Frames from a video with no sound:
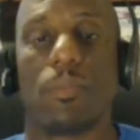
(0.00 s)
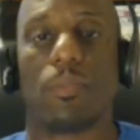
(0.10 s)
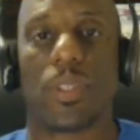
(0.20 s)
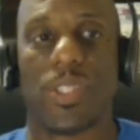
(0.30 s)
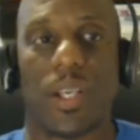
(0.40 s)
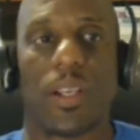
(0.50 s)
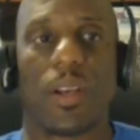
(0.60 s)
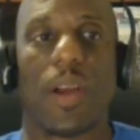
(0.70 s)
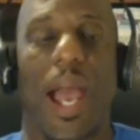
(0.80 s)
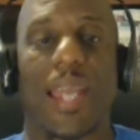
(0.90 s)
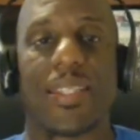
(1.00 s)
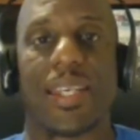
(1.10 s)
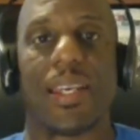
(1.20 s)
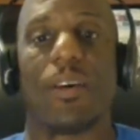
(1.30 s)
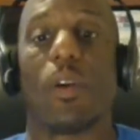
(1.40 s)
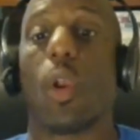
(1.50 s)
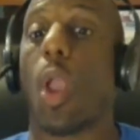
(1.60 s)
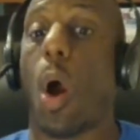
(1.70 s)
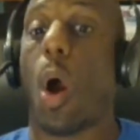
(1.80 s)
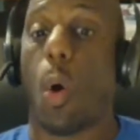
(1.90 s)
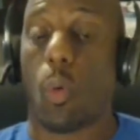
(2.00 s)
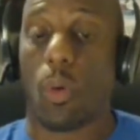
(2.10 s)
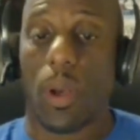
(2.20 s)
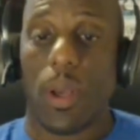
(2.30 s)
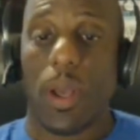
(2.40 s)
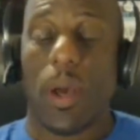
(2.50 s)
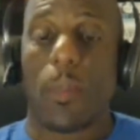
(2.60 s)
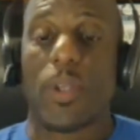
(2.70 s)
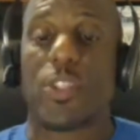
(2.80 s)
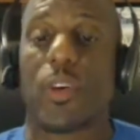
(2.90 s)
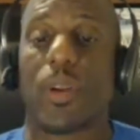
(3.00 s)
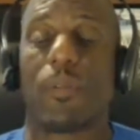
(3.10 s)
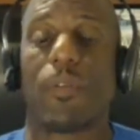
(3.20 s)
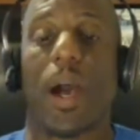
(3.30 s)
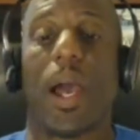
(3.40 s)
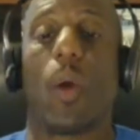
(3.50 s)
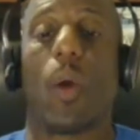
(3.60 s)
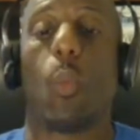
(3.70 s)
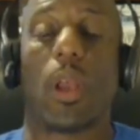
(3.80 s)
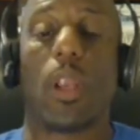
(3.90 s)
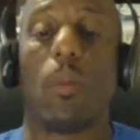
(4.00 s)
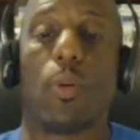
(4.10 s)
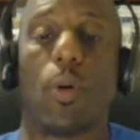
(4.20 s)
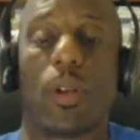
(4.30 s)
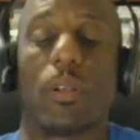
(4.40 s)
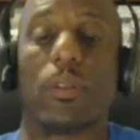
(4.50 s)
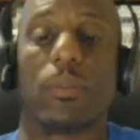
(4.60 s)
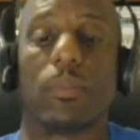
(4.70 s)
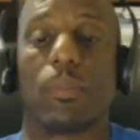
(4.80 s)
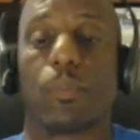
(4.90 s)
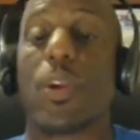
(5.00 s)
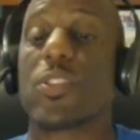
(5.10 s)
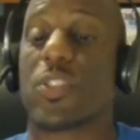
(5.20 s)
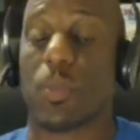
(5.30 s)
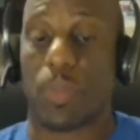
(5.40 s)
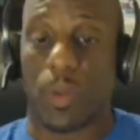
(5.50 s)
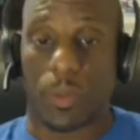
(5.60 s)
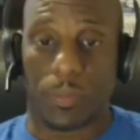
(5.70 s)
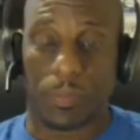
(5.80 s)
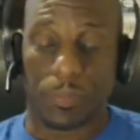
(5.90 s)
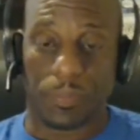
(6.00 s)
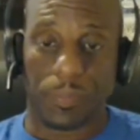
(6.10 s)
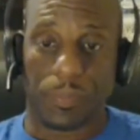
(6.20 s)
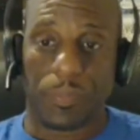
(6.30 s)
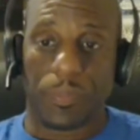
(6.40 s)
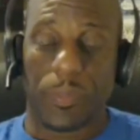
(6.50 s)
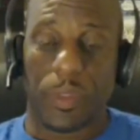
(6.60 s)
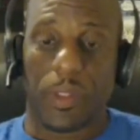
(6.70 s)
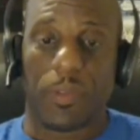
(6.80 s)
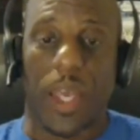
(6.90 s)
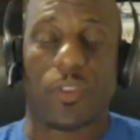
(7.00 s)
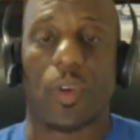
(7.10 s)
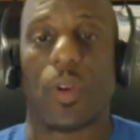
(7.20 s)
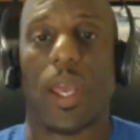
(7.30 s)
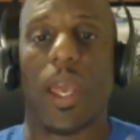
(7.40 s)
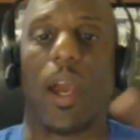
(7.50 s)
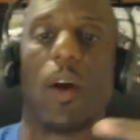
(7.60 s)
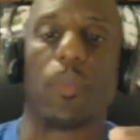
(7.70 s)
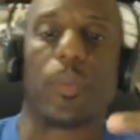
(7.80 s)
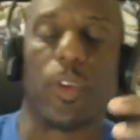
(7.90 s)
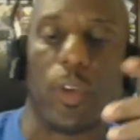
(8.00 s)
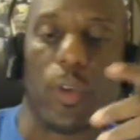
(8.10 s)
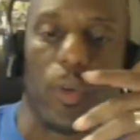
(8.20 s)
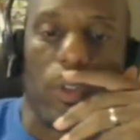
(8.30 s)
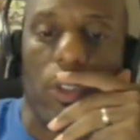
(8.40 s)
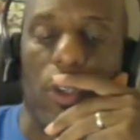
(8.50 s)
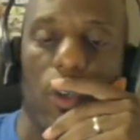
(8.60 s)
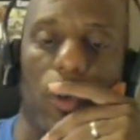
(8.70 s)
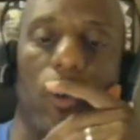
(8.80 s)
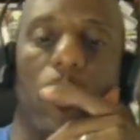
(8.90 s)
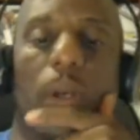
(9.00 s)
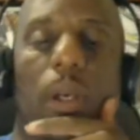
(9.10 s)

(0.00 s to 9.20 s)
particular idea long, but you're going to find one important principle that's going to help you to